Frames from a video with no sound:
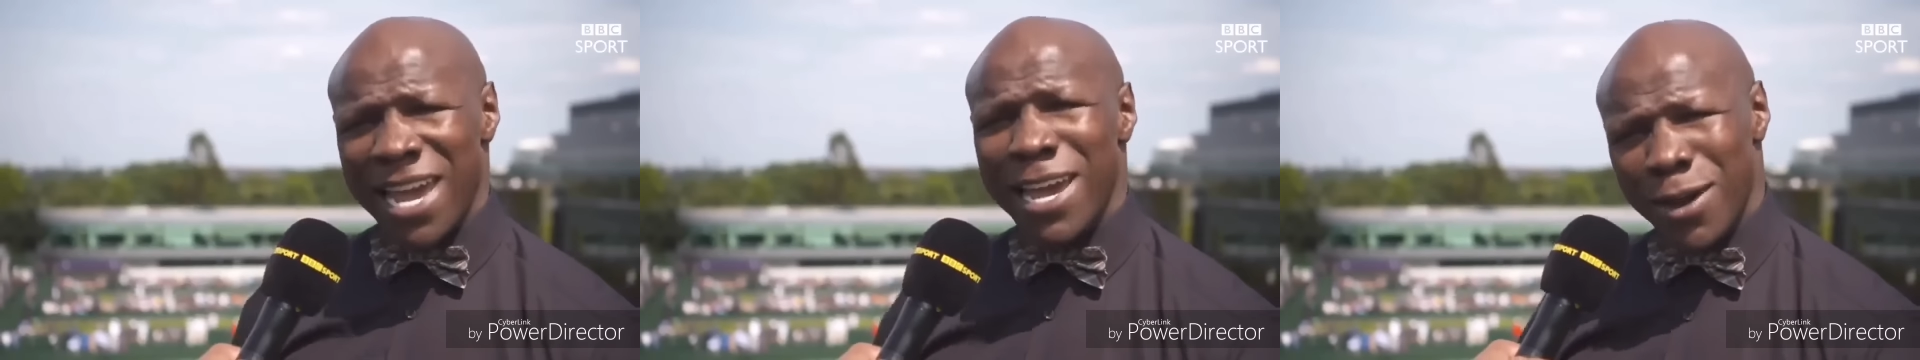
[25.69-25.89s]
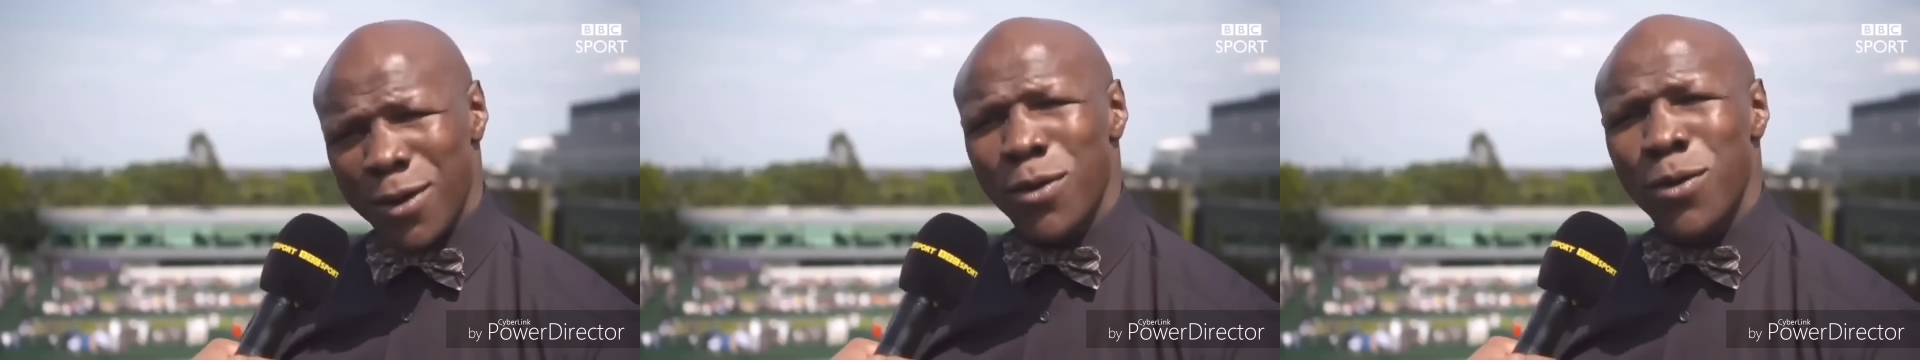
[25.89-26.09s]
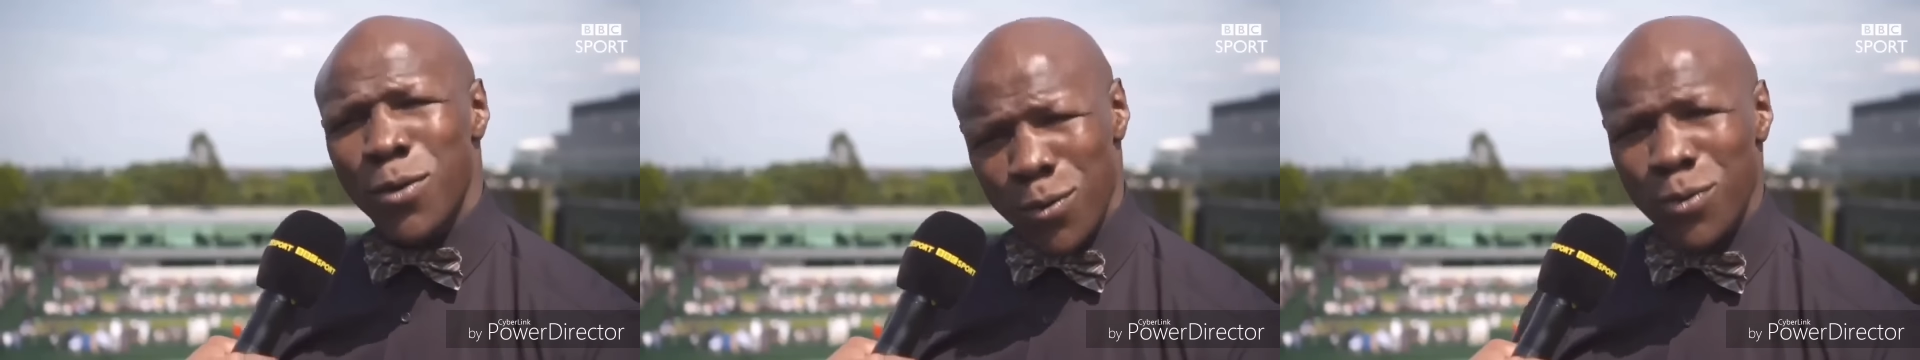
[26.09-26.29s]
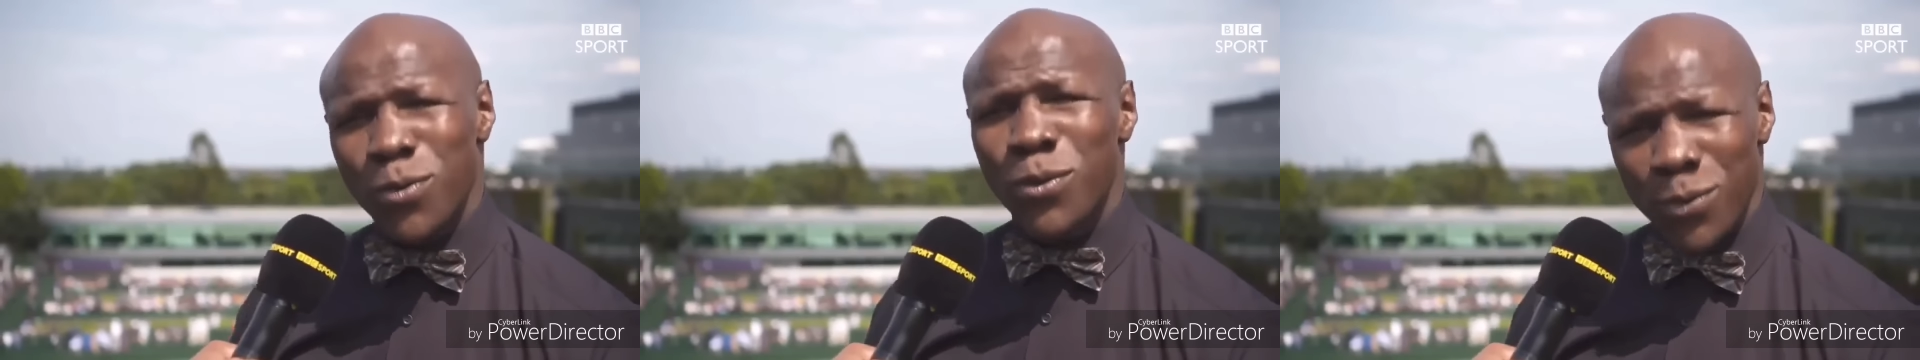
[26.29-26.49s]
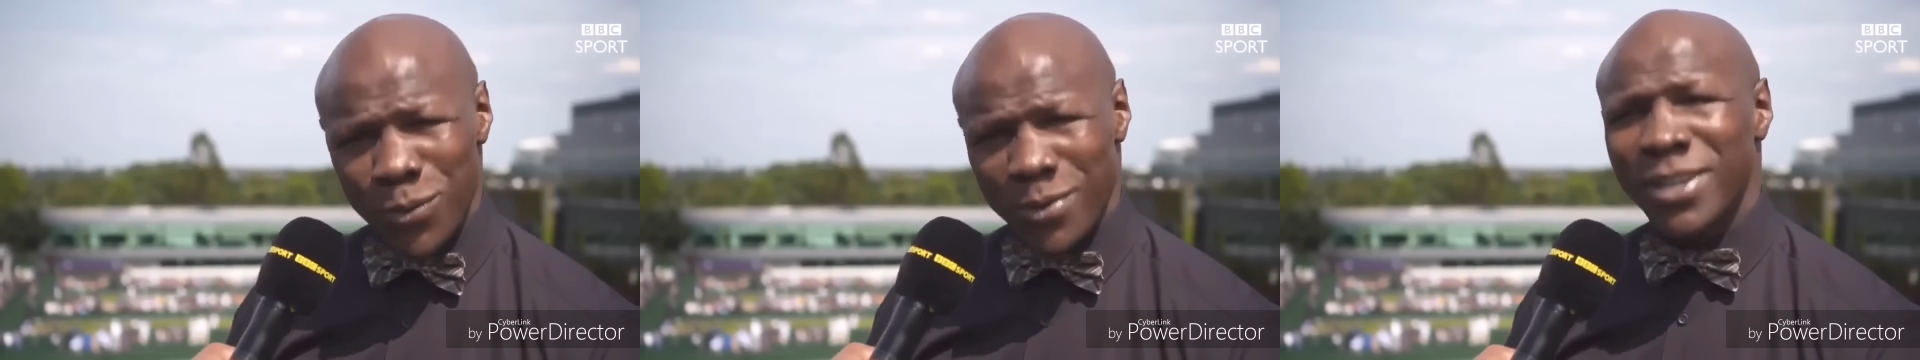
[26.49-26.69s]
now?
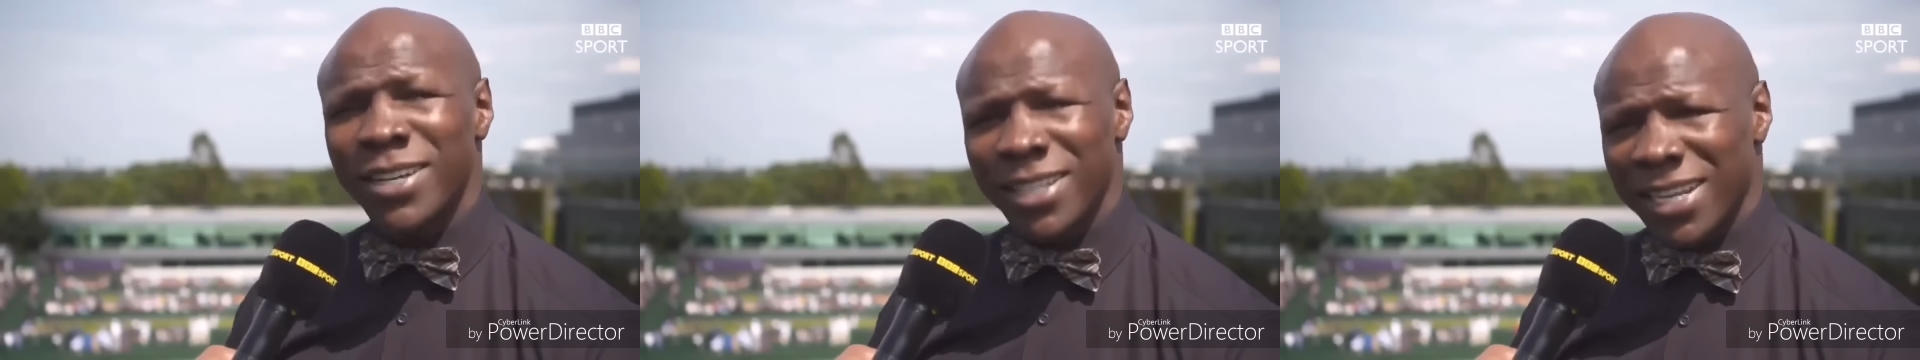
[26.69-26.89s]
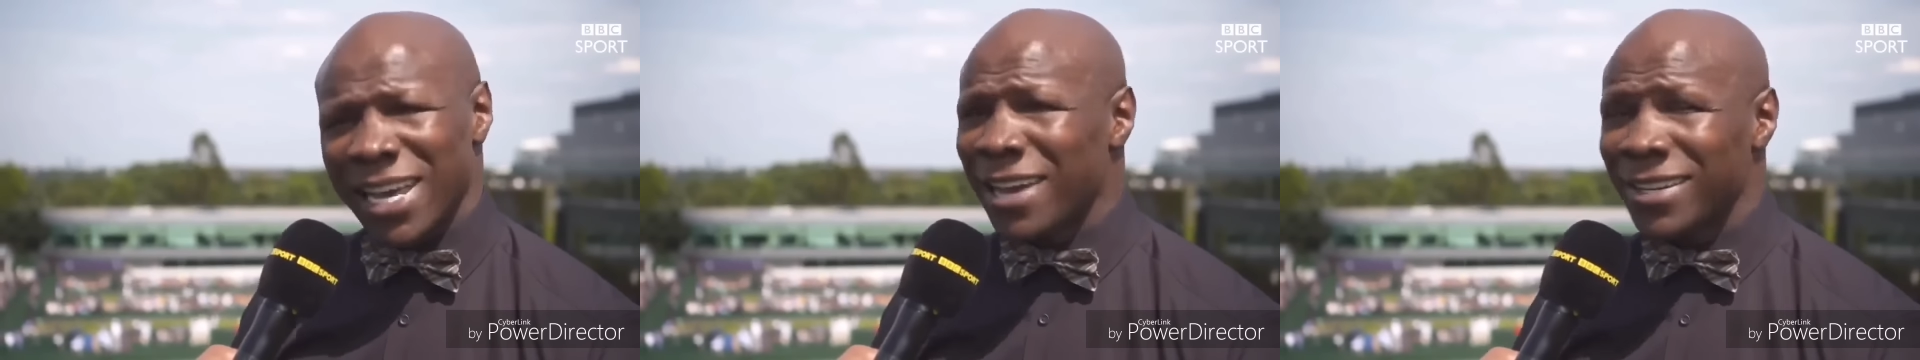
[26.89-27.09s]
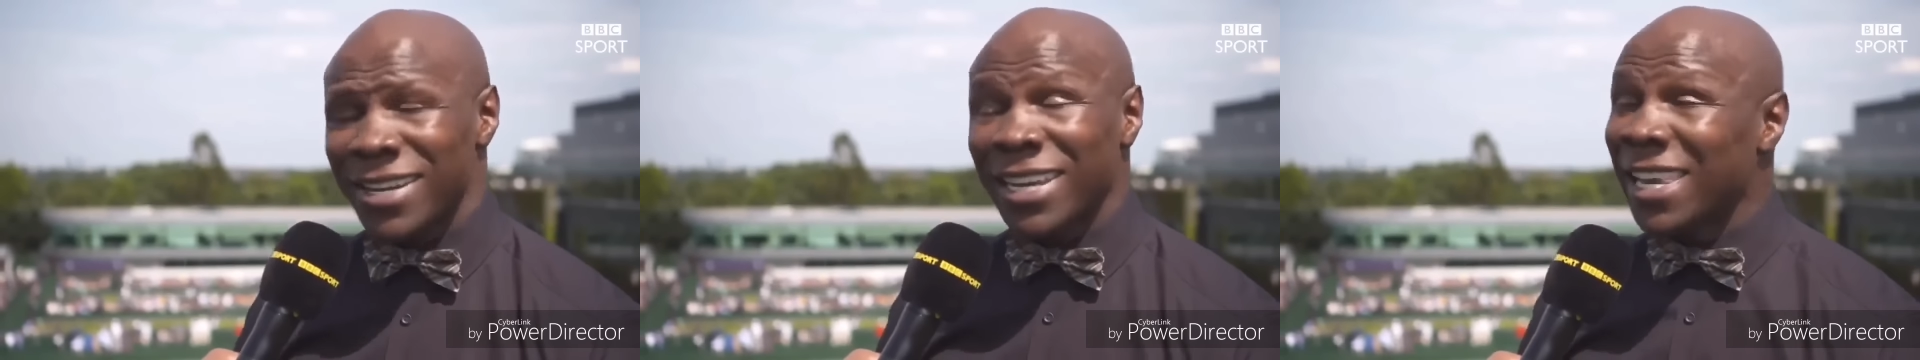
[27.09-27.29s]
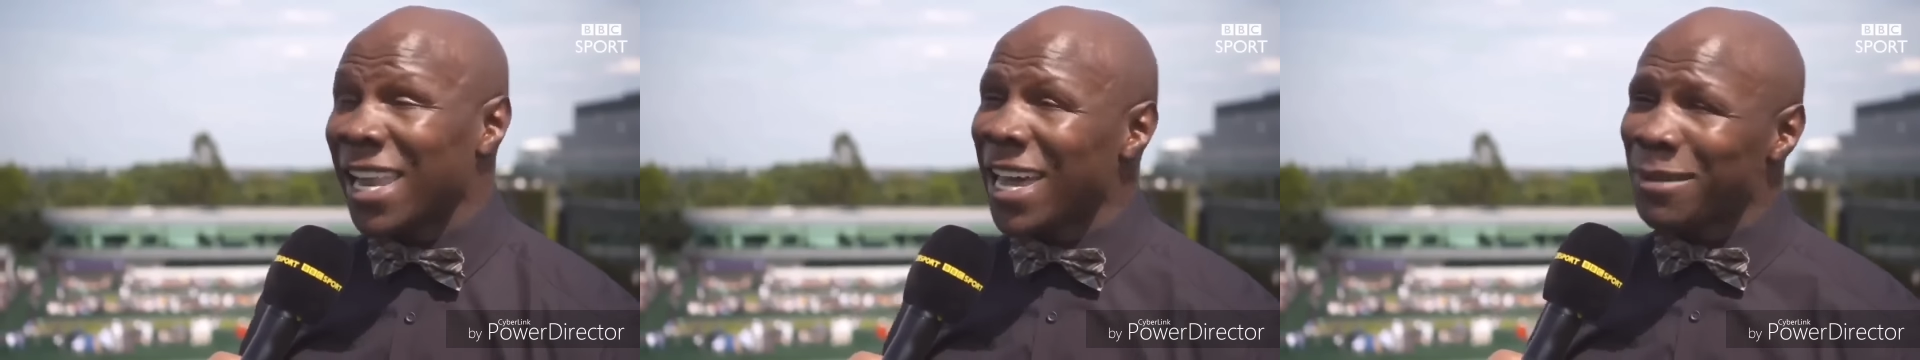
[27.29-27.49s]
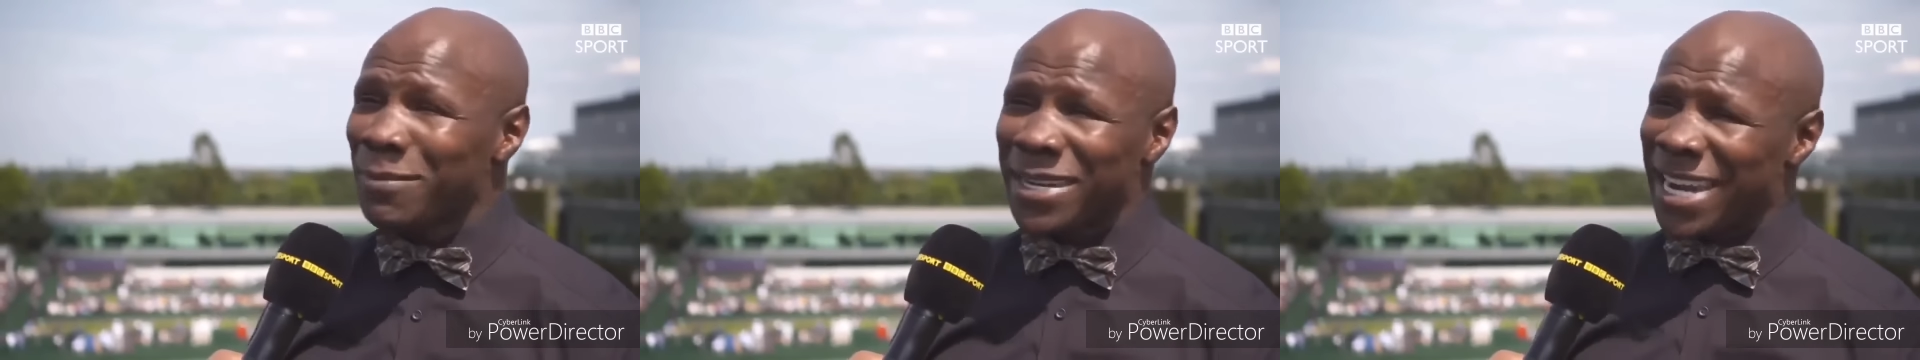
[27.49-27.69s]
How do
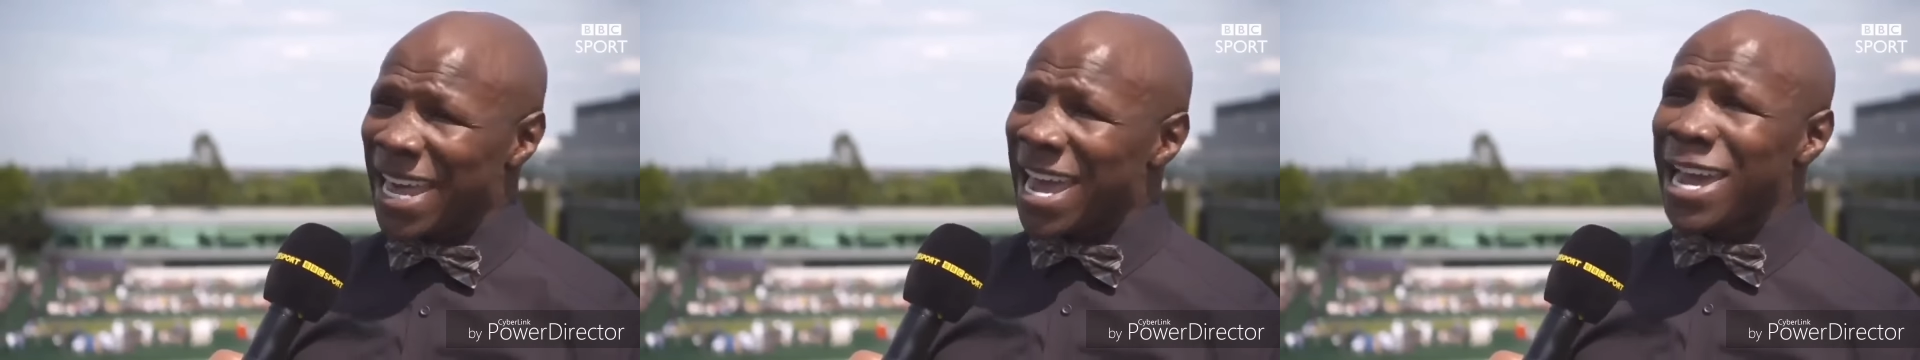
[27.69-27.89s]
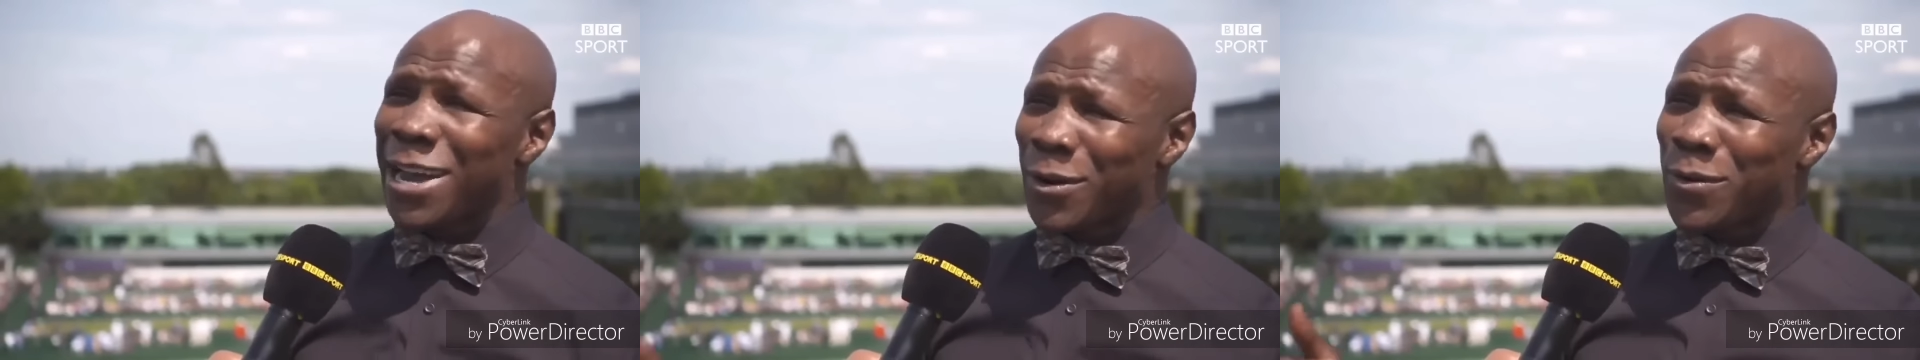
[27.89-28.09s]
you like me